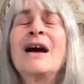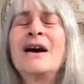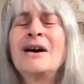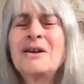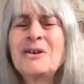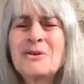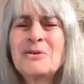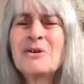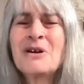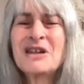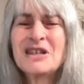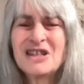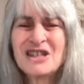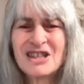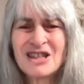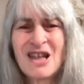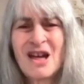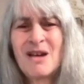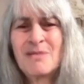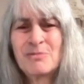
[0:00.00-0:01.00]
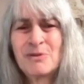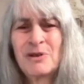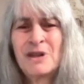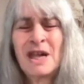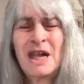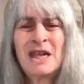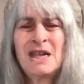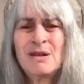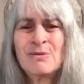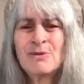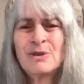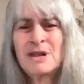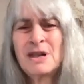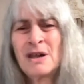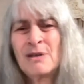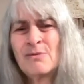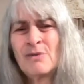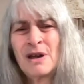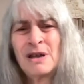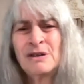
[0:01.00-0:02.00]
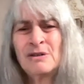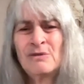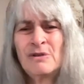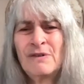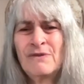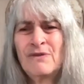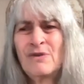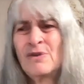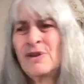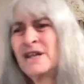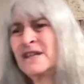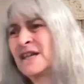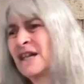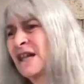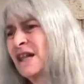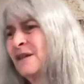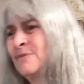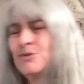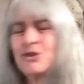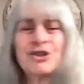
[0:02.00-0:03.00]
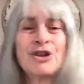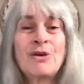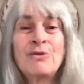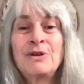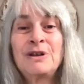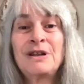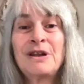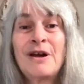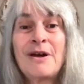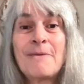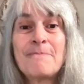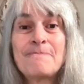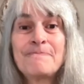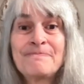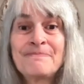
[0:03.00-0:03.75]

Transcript: How do I stop creating what I want to avoid to keep showing up?